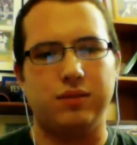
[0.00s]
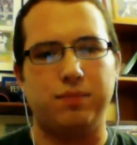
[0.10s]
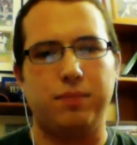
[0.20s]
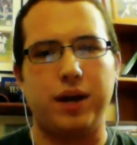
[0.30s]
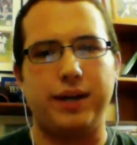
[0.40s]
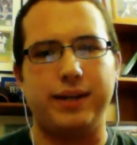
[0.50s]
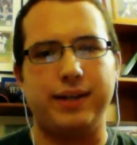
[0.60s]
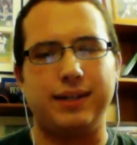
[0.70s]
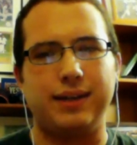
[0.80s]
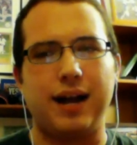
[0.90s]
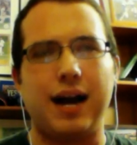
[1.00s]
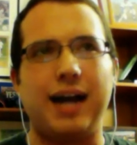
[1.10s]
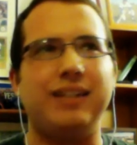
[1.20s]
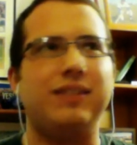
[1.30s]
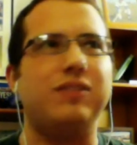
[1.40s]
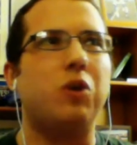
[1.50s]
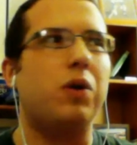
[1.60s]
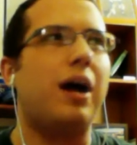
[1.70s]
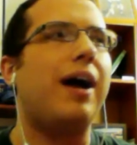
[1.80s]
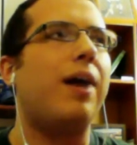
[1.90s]
But
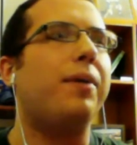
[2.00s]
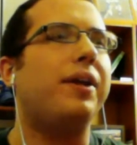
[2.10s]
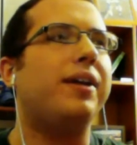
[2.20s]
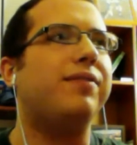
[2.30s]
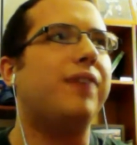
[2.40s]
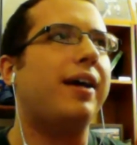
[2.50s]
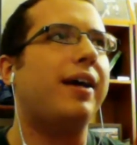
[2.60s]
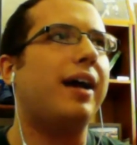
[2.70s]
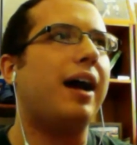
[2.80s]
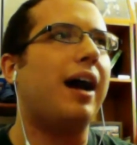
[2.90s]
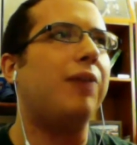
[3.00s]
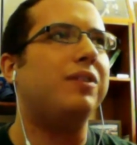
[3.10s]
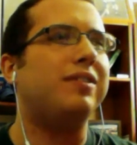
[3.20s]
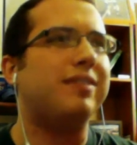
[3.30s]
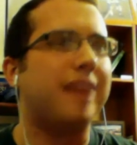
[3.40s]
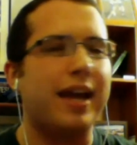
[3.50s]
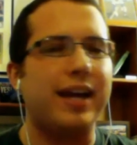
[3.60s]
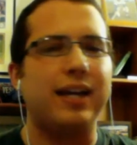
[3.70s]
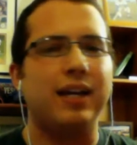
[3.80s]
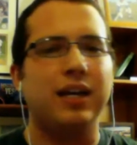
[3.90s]
if I would
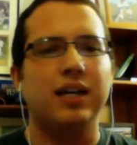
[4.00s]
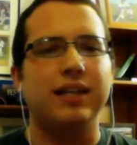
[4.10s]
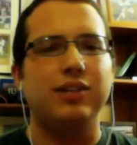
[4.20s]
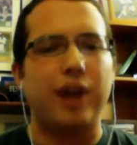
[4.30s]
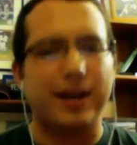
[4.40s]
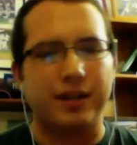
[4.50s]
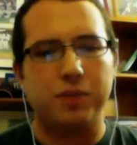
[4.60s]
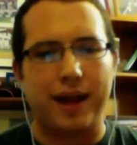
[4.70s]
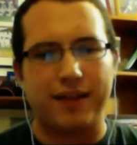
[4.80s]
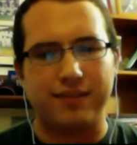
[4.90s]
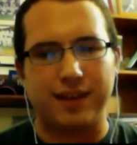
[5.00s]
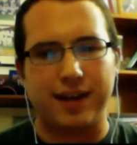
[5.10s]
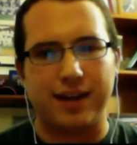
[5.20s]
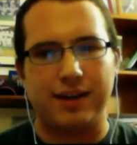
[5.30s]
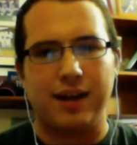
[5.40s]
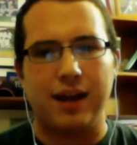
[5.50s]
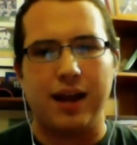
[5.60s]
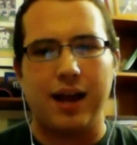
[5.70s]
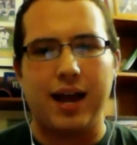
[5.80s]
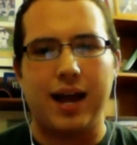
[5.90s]
say, try to look past that
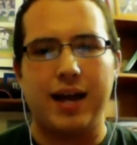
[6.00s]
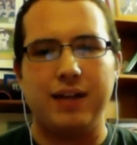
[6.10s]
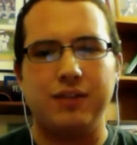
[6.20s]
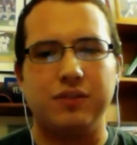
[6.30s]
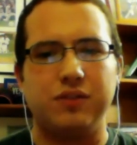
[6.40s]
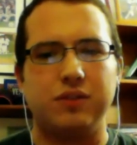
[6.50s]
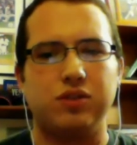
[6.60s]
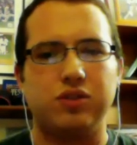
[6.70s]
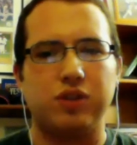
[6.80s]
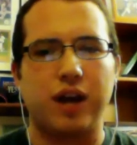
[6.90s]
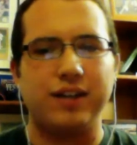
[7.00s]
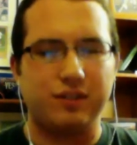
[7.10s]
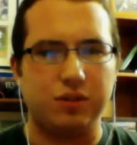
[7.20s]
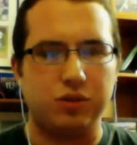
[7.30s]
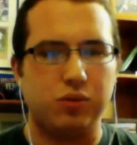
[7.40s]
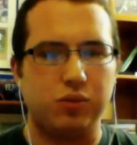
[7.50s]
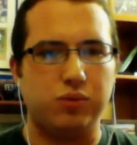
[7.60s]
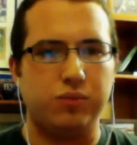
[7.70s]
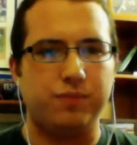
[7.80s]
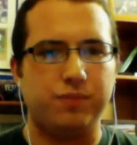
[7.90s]
and try to